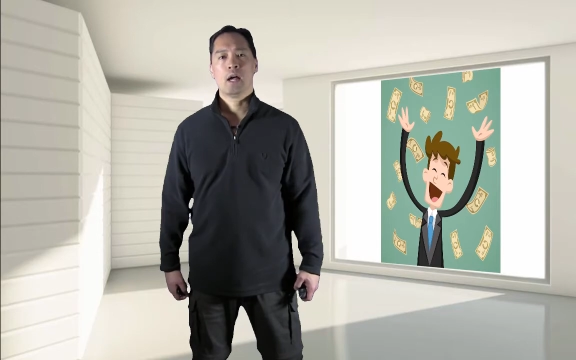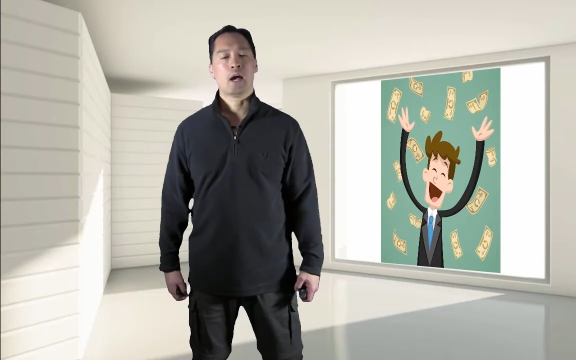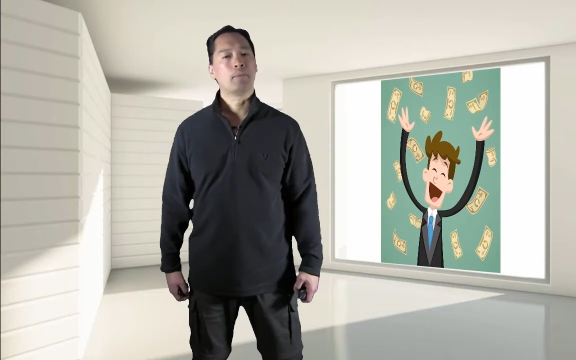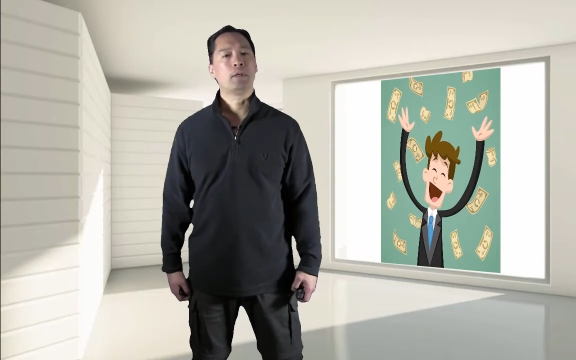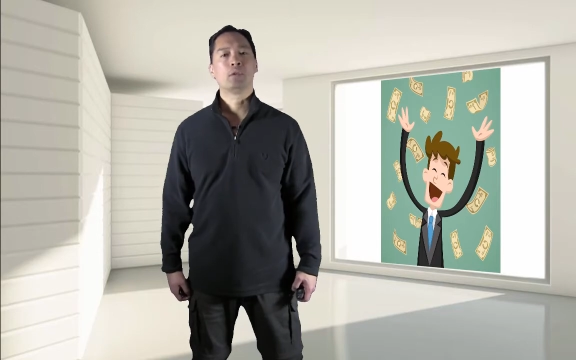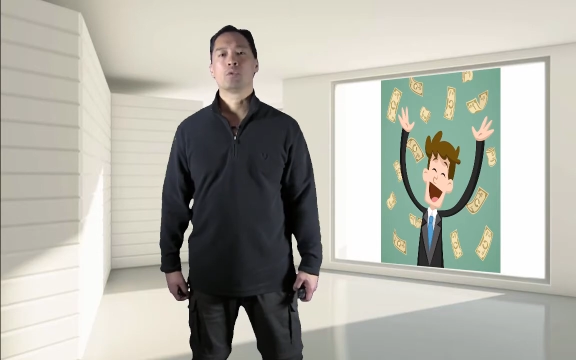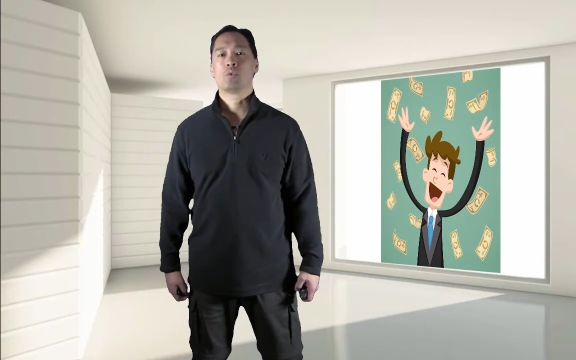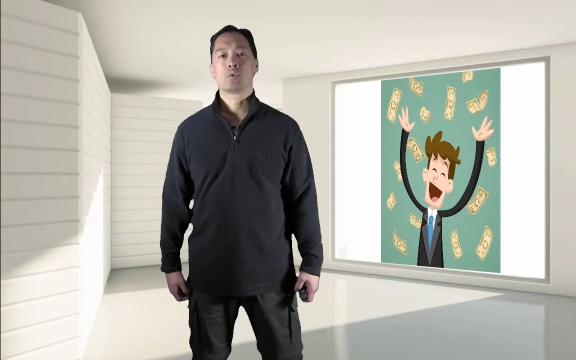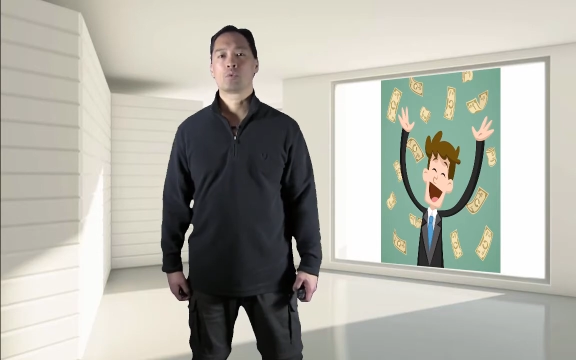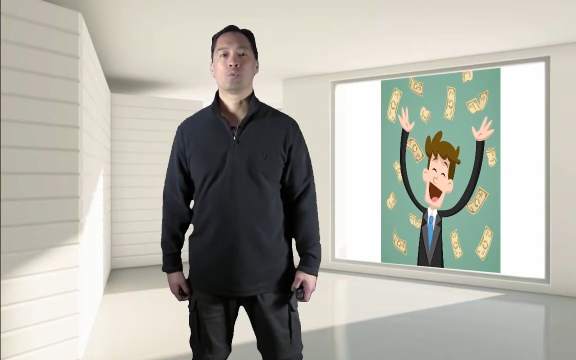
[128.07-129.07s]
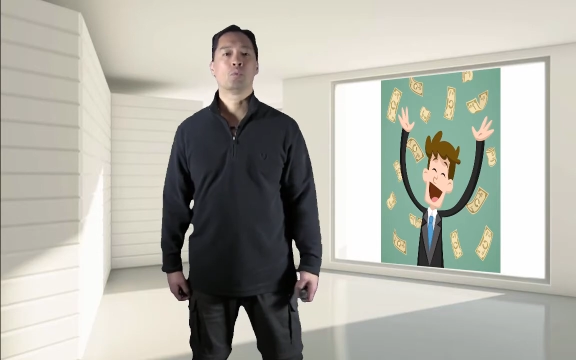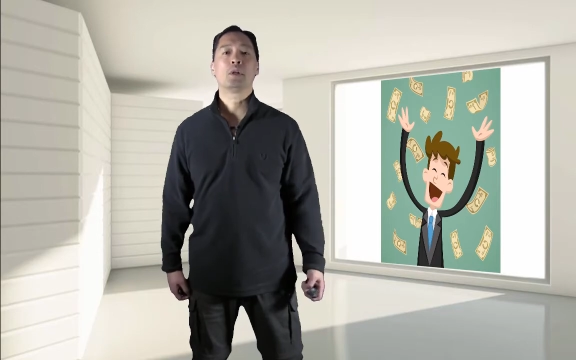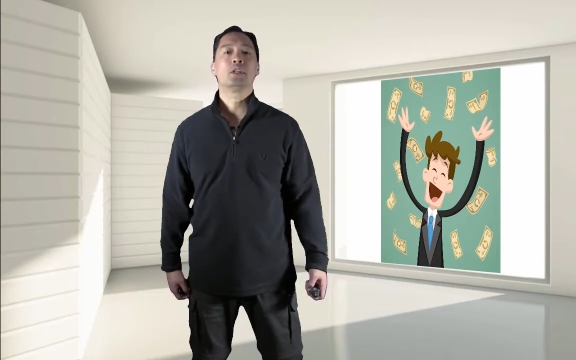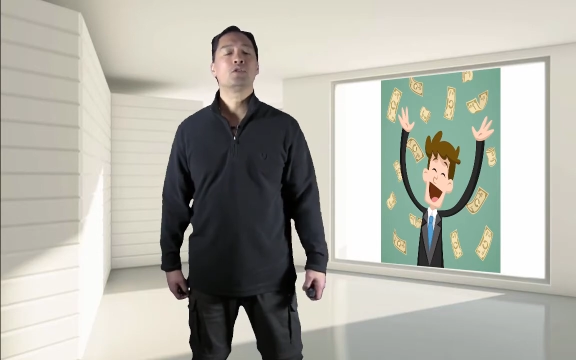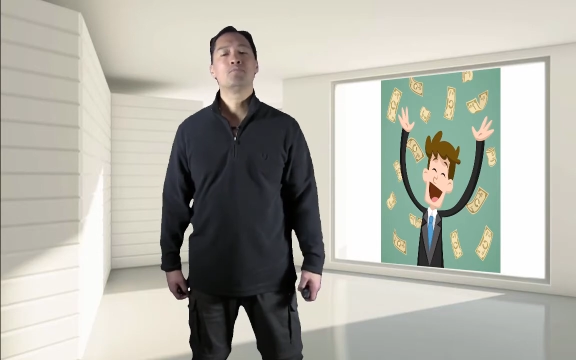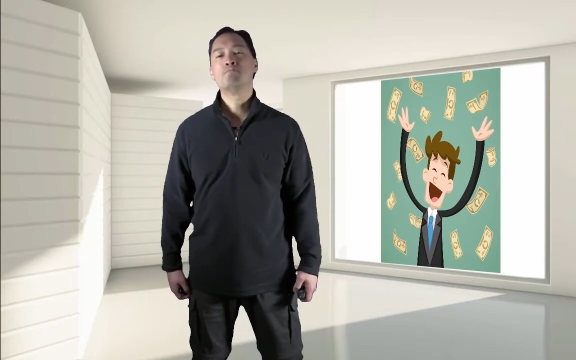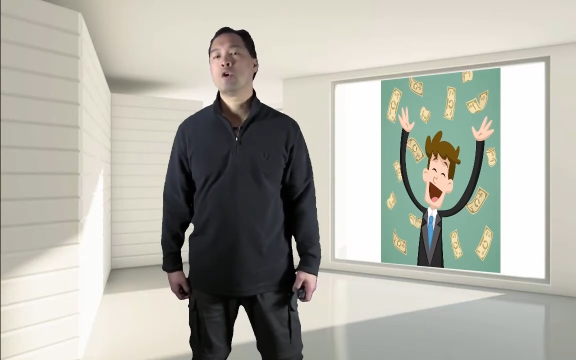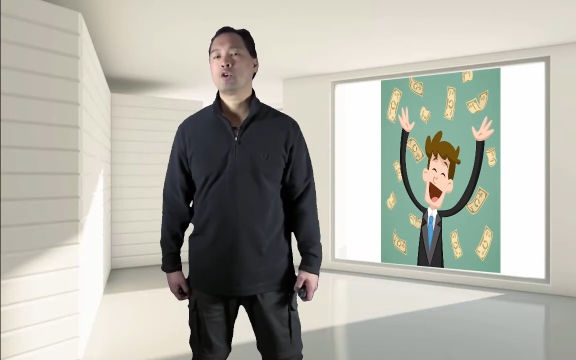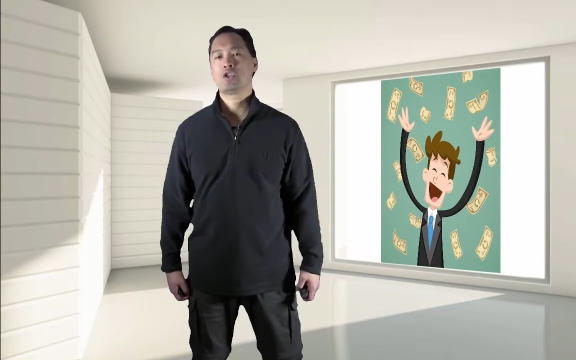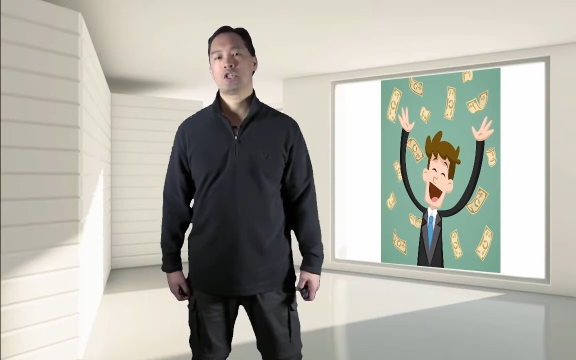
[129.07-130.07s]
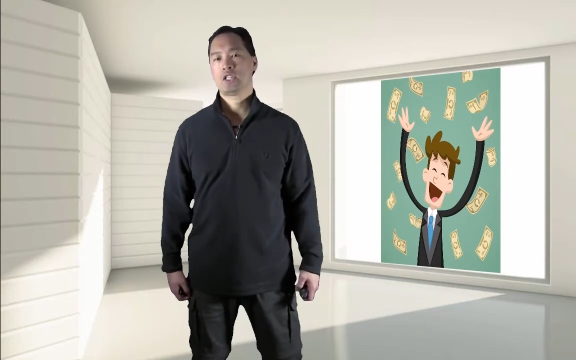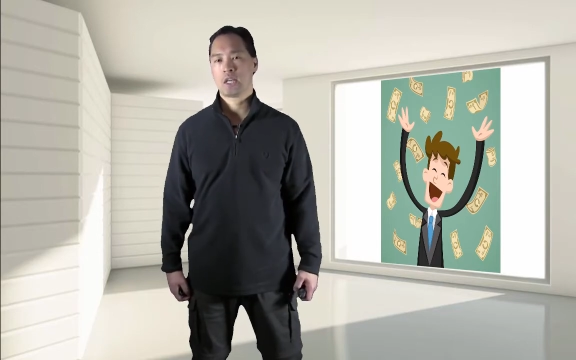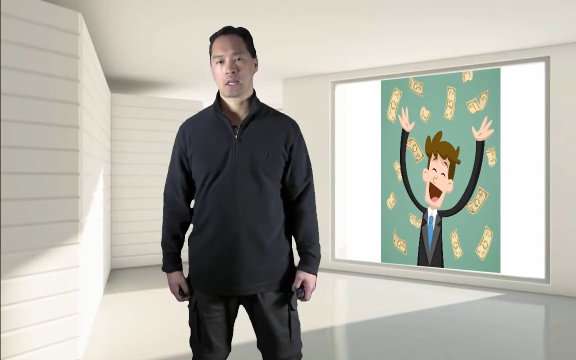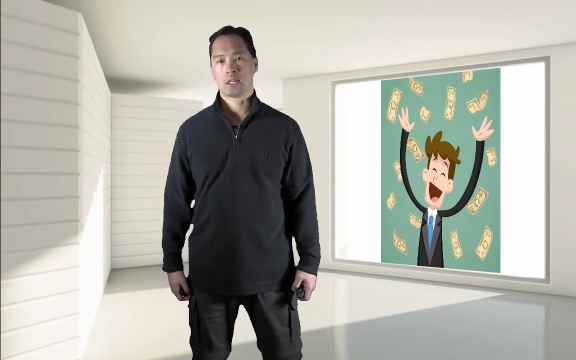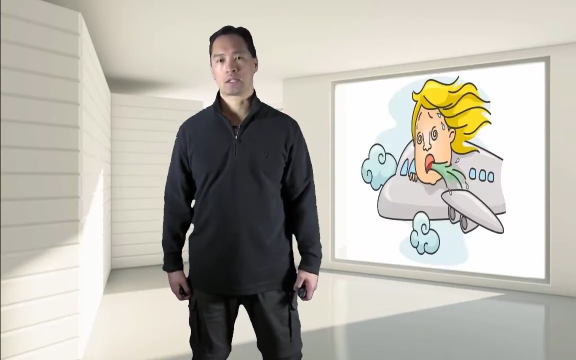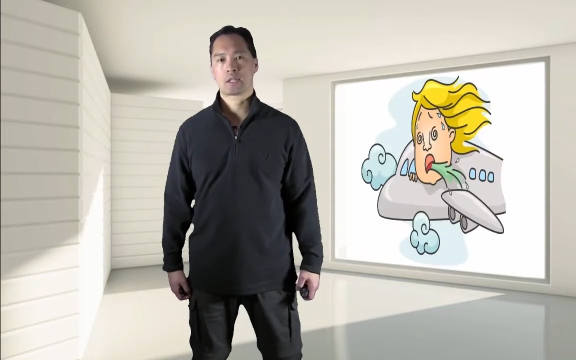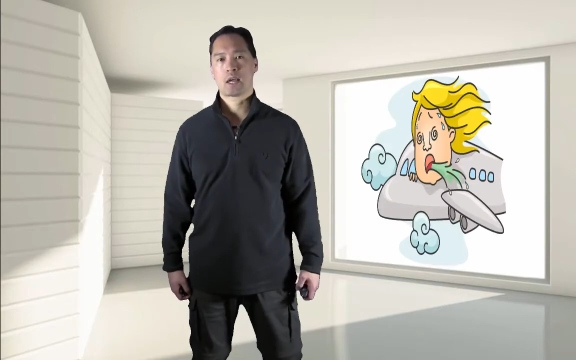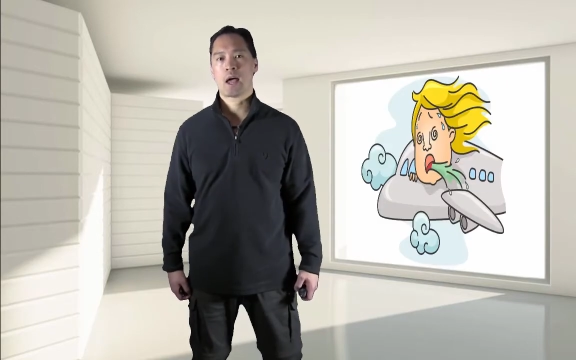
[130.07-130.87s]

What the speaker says: I mean, what does motion sickness